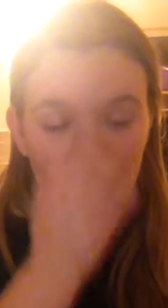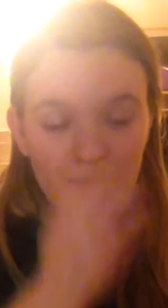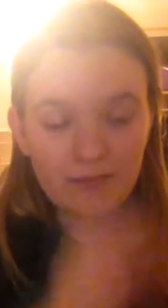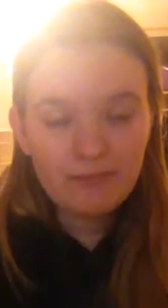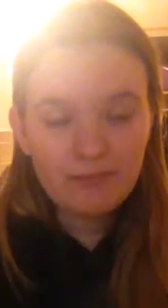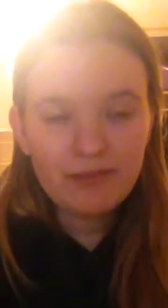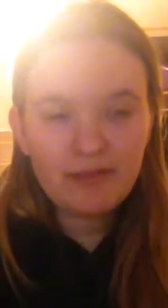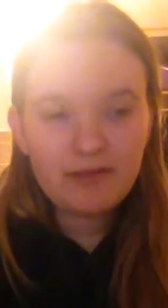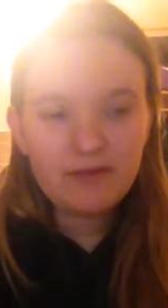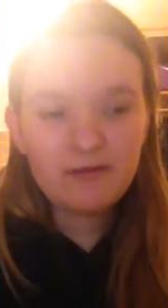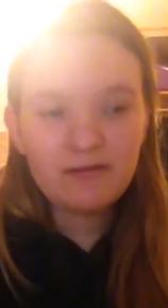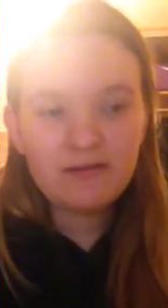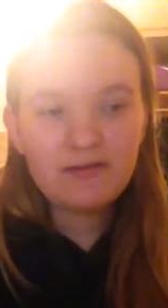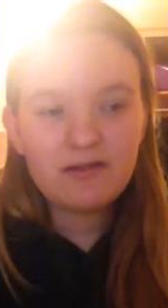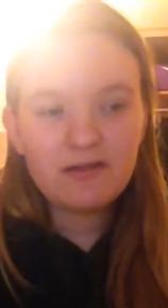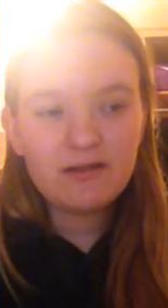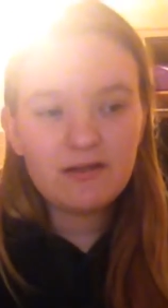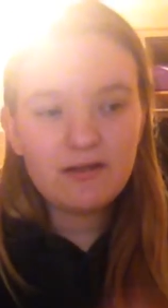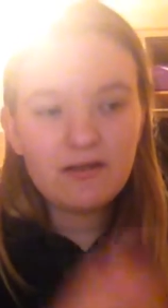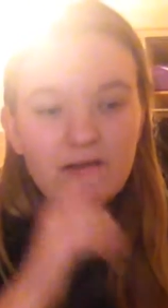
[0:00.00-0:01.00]

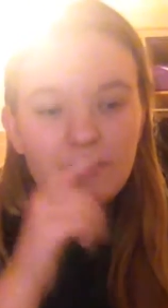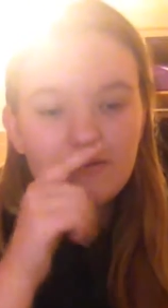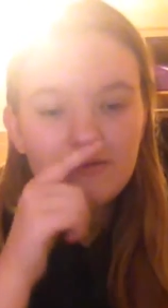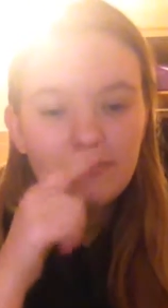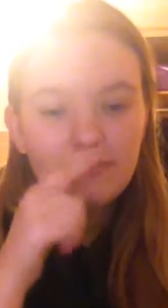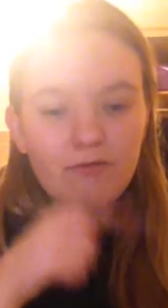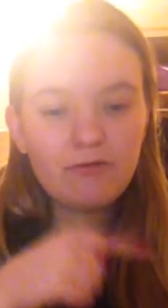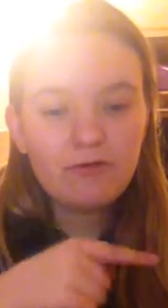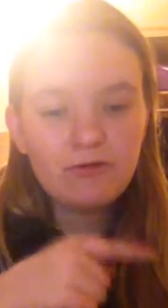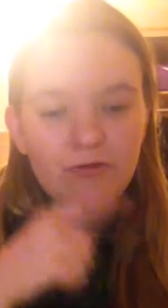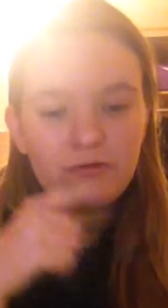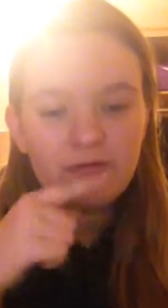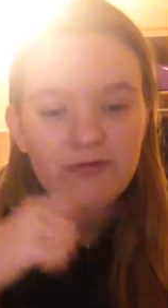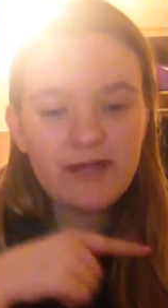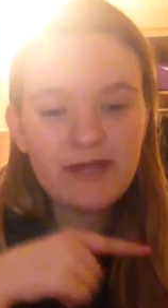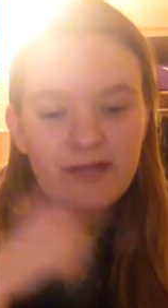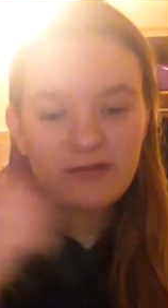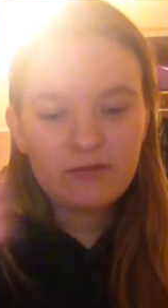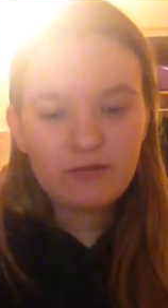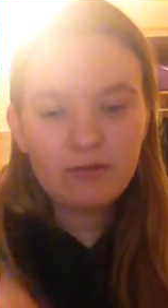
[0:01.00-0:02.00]
because not the
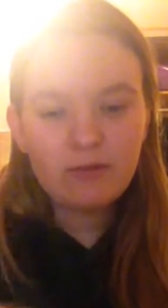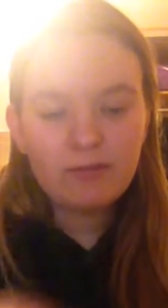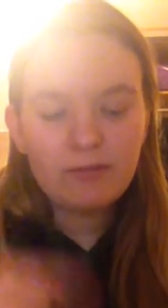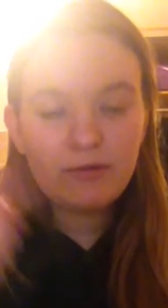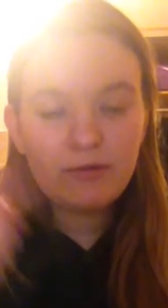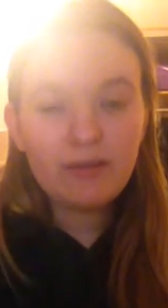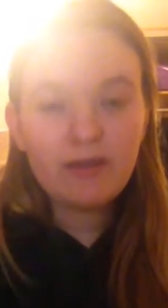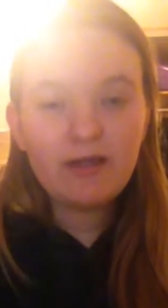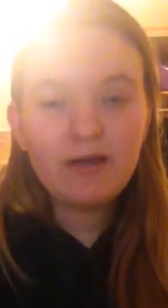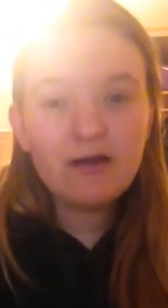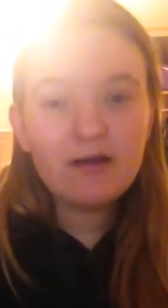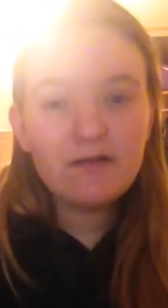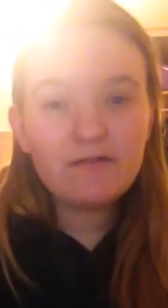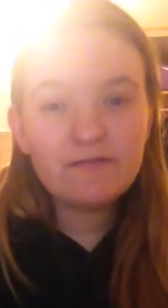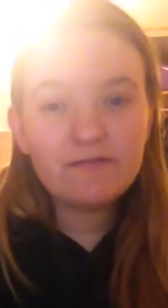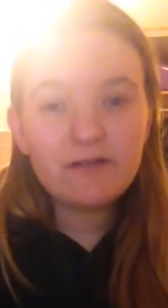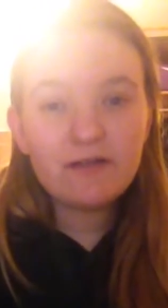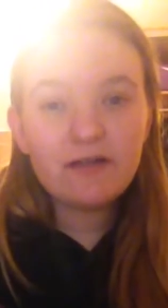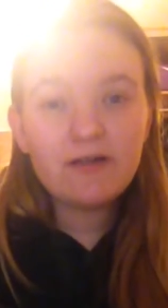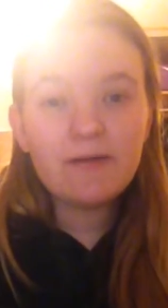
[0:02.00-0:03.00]
next week, but the week
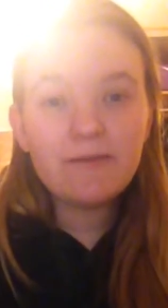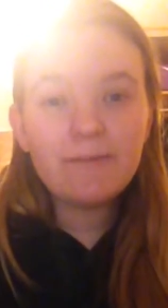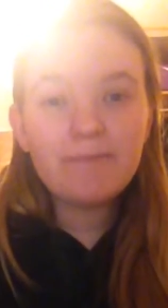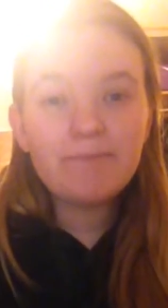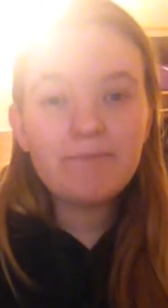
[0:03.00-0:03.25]
after,